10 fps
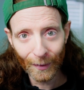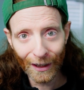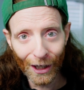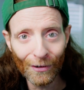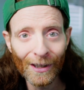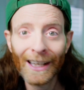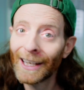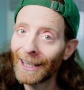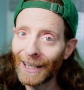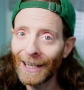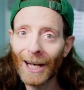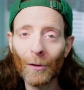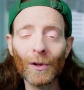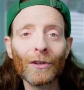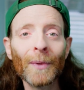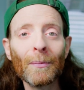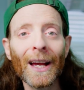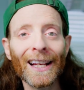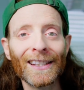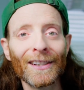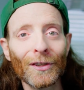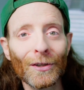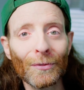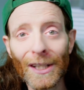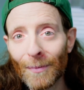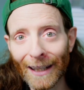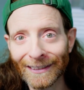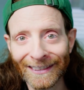below and I will do my best to respond